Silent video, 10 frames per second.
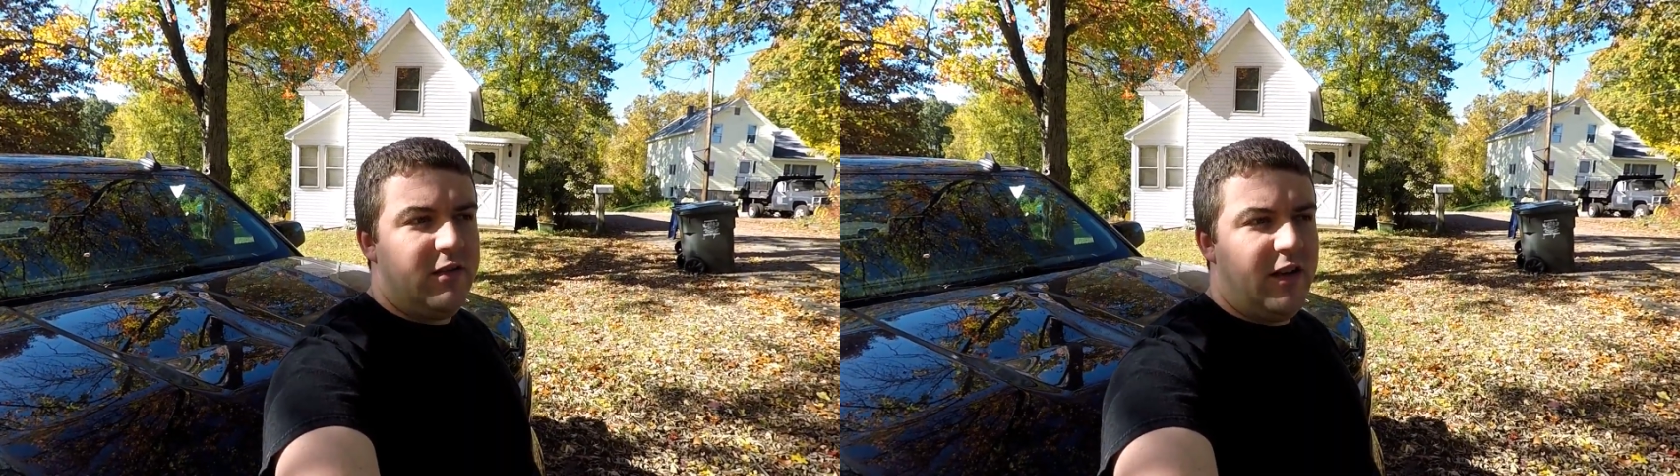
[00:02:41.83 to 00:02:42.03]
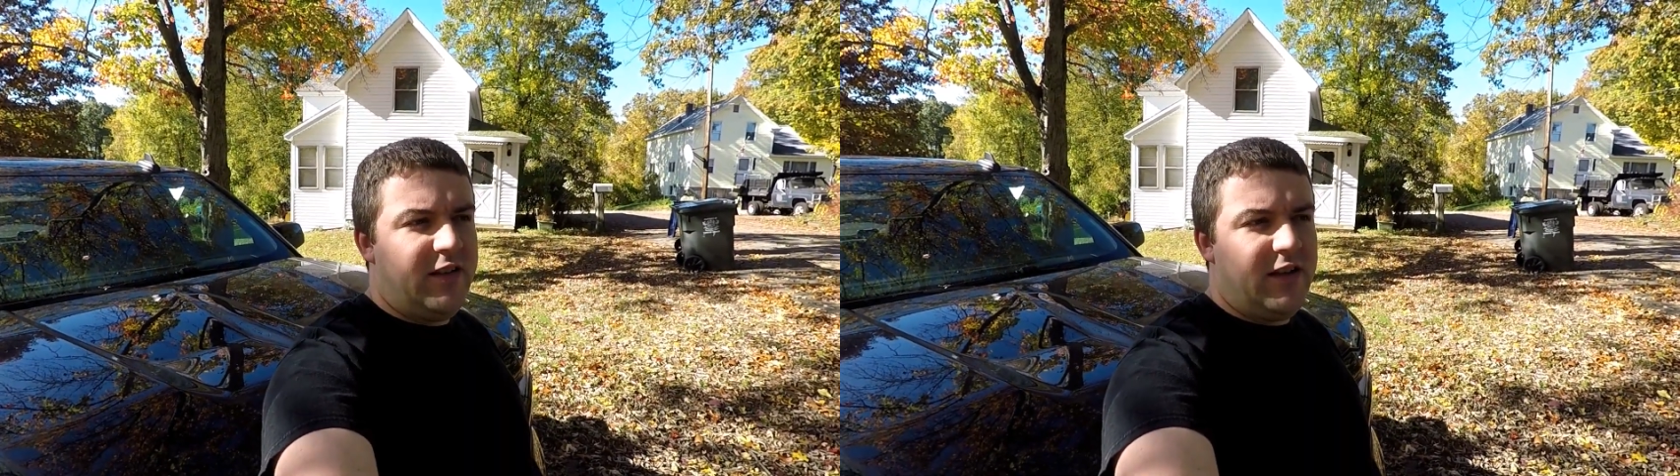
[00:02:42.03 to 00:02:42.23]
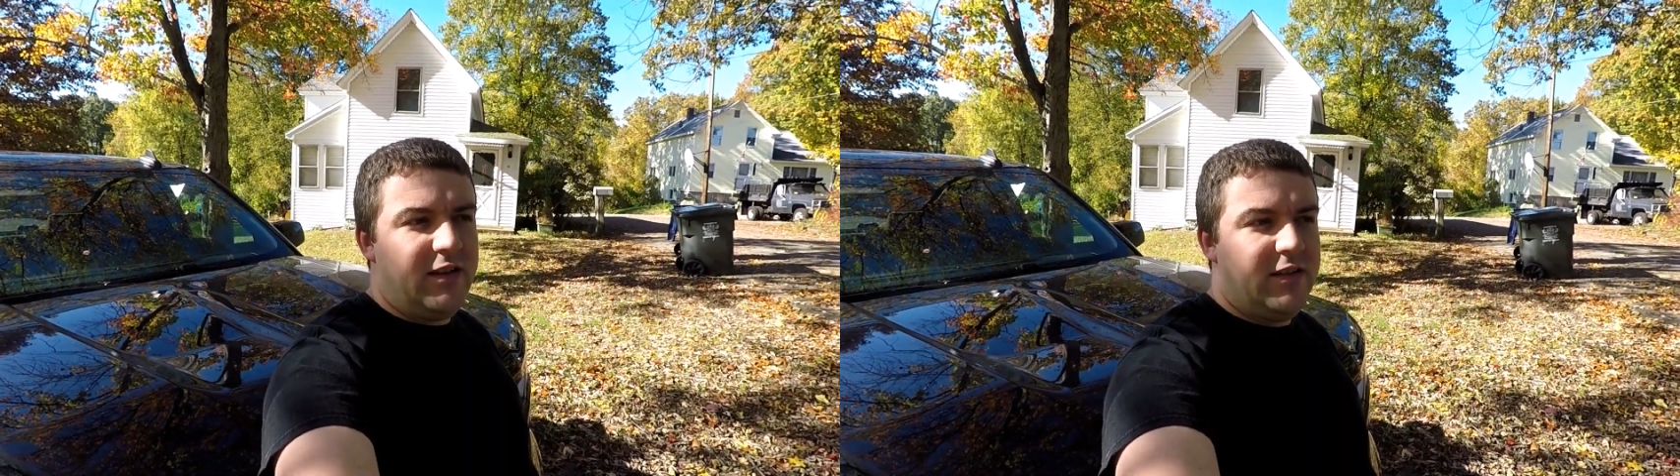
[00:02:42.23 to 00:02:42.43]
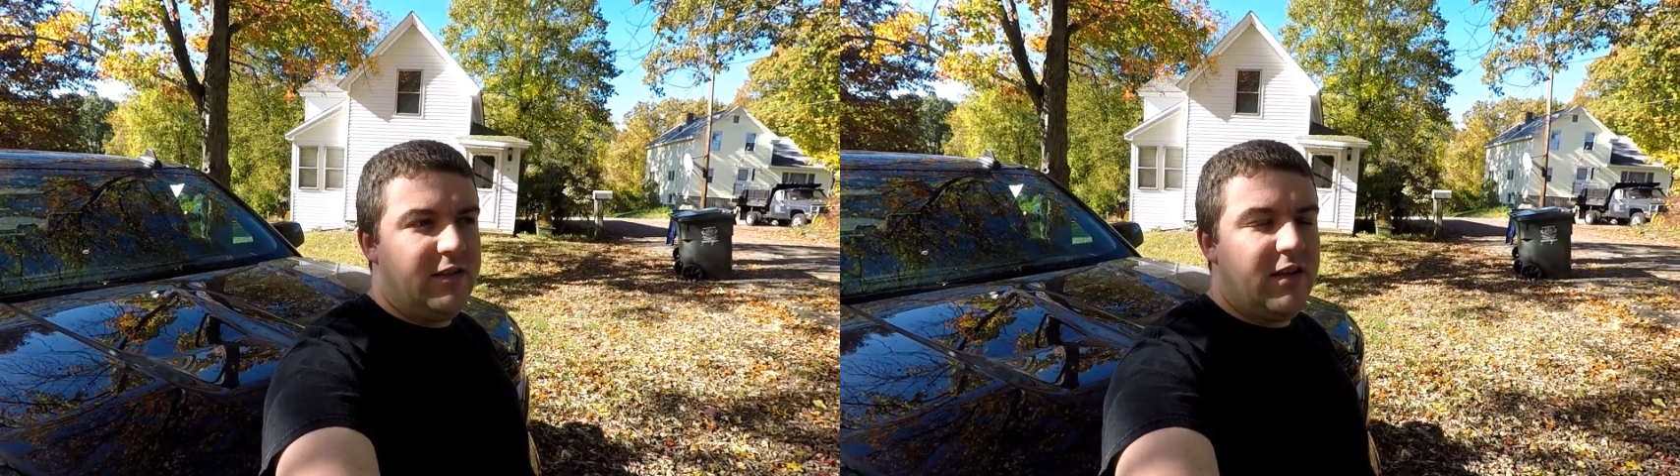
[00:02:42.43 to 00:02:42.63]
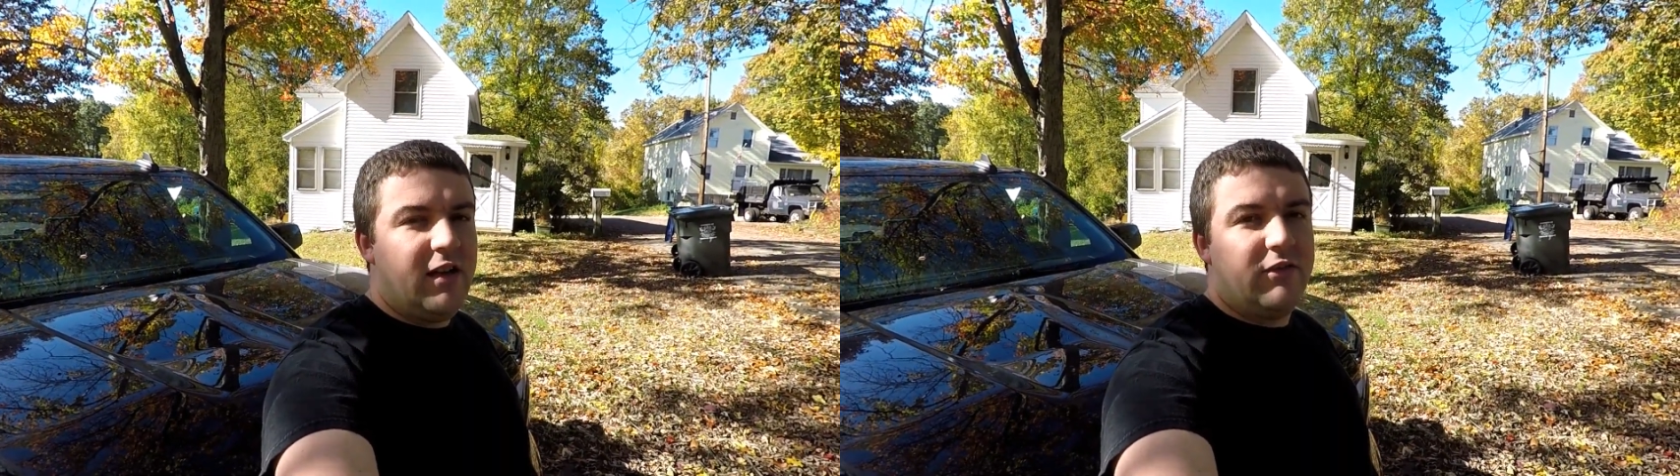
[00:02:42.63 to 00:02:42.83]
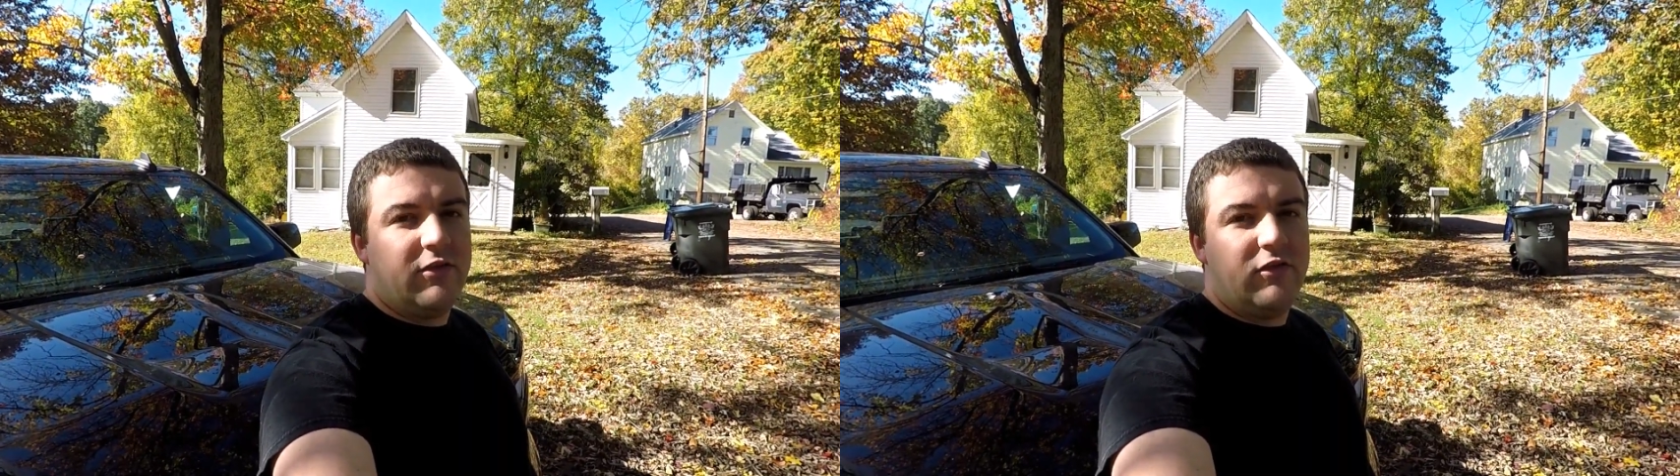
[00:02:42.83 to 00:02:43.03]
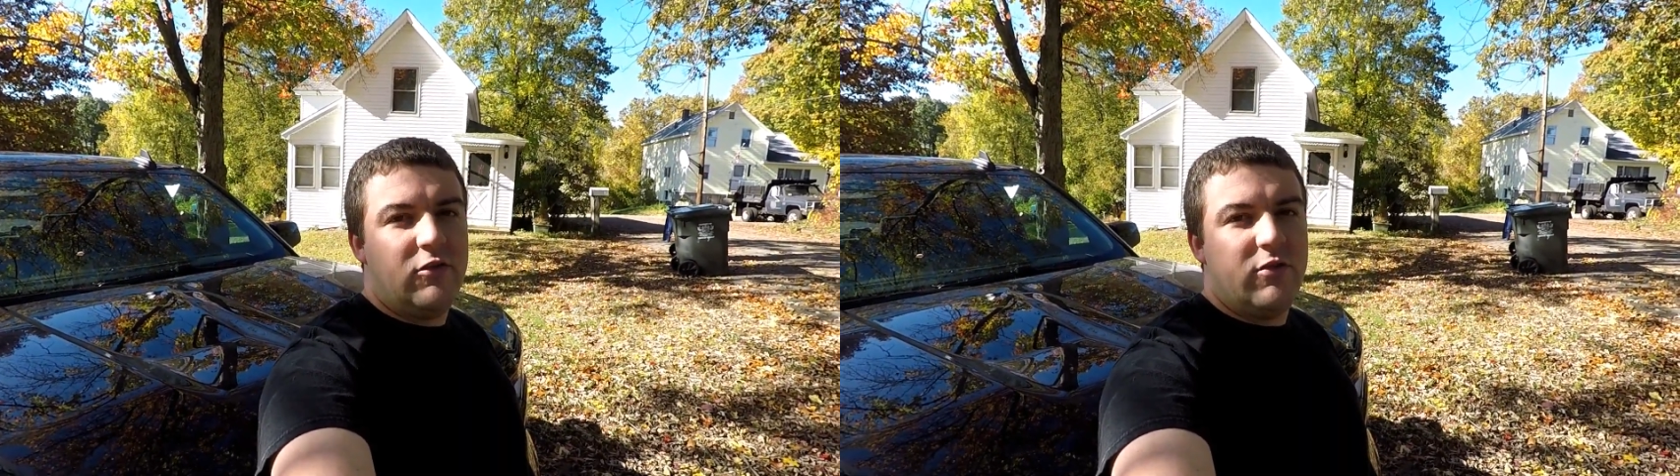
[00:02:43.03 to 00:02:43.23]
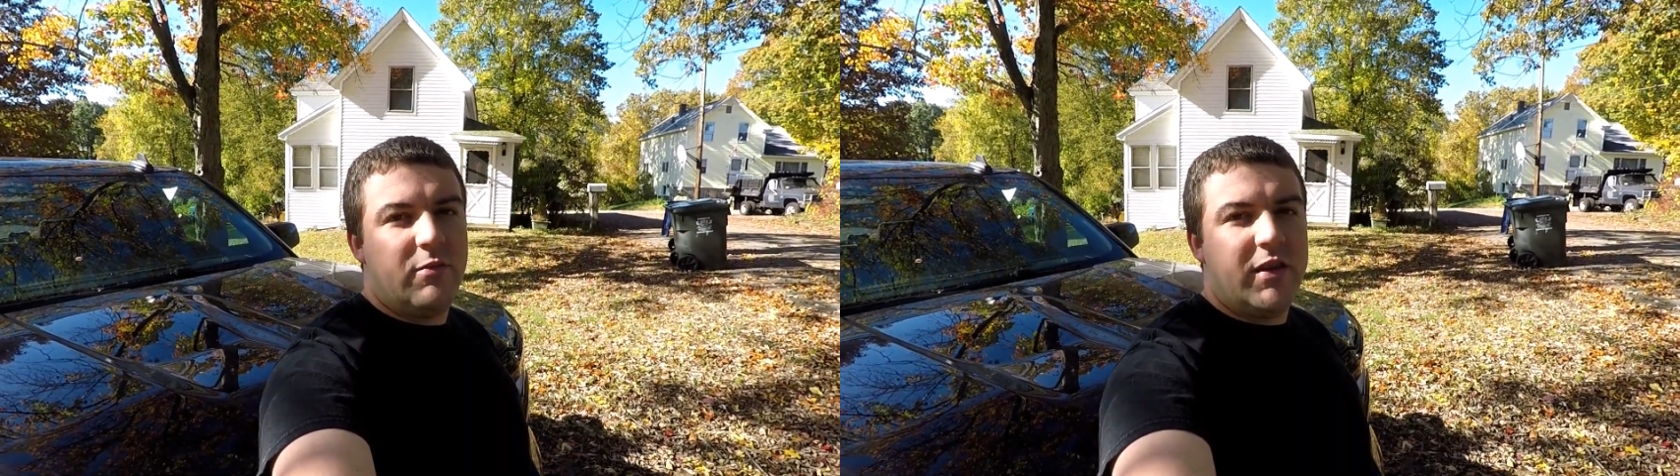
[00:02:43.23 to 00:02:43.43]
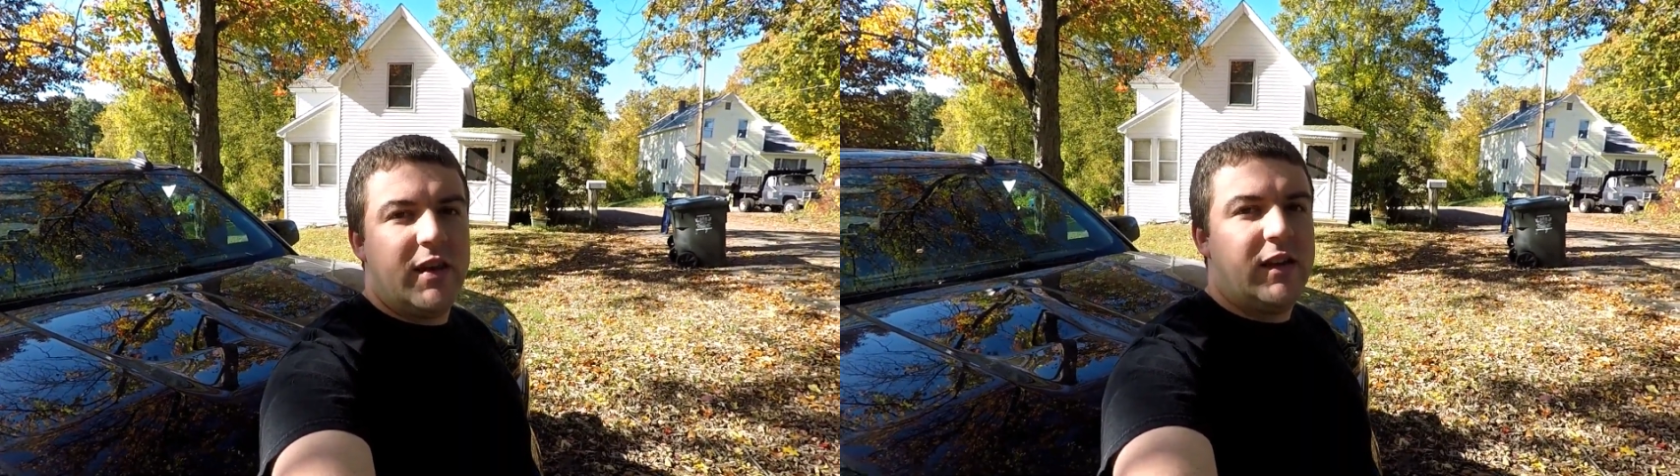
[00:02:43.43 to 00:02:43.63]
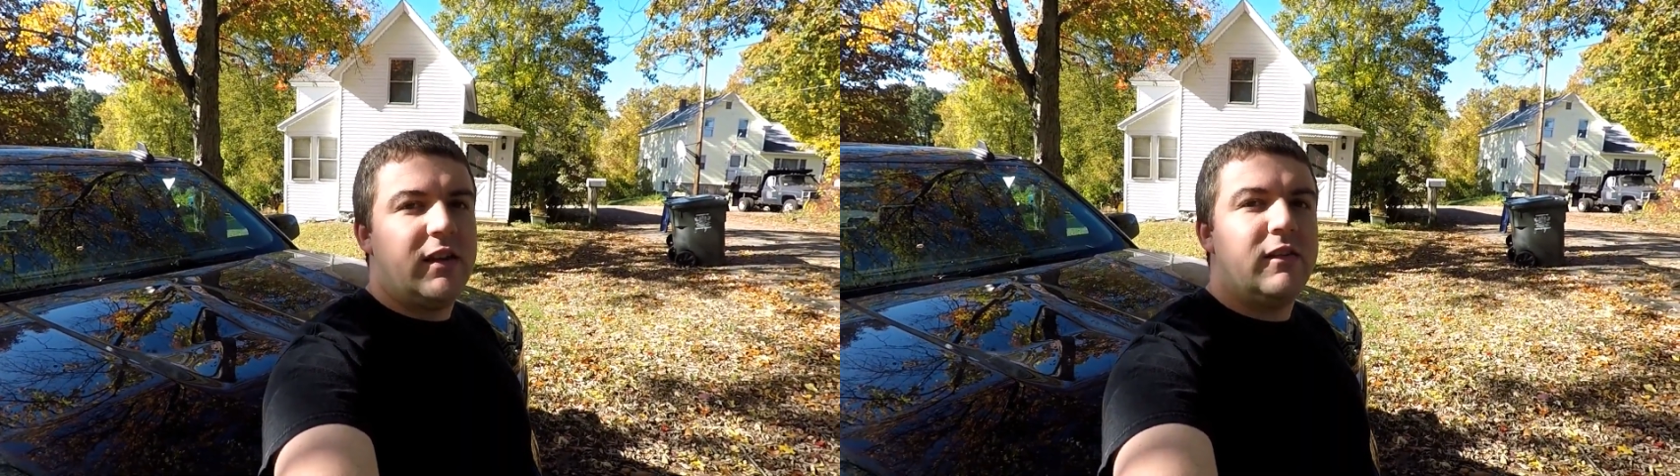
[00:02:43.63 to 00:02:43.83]
I think I did kind of a few in the
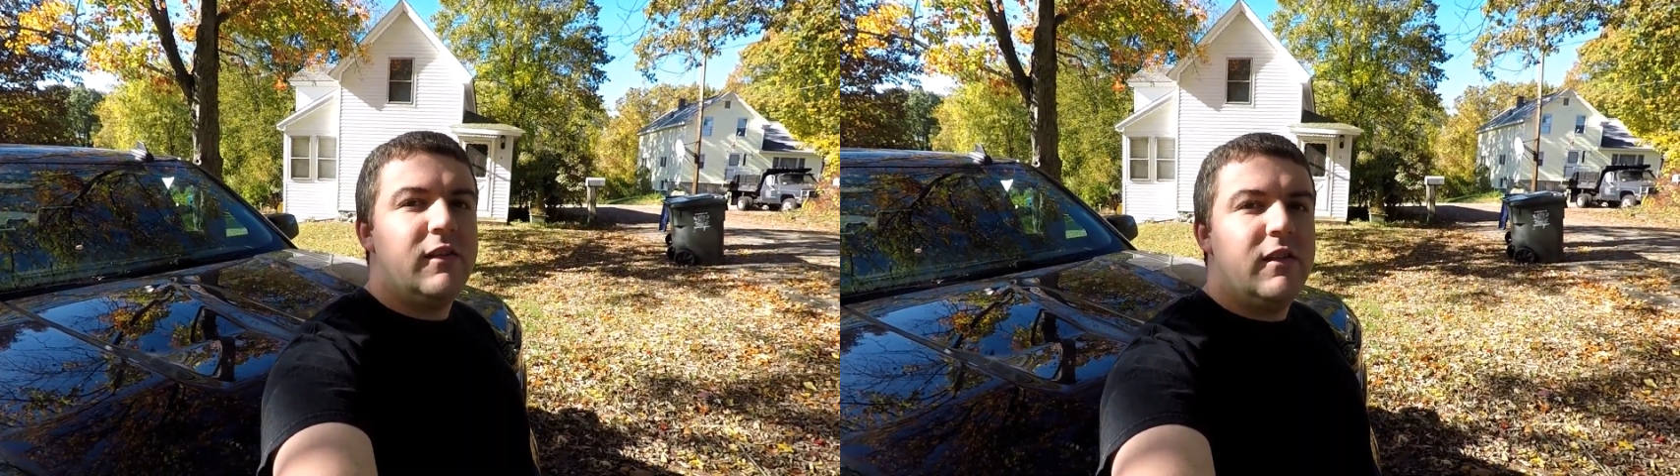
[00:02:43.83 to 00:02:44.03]
beginning,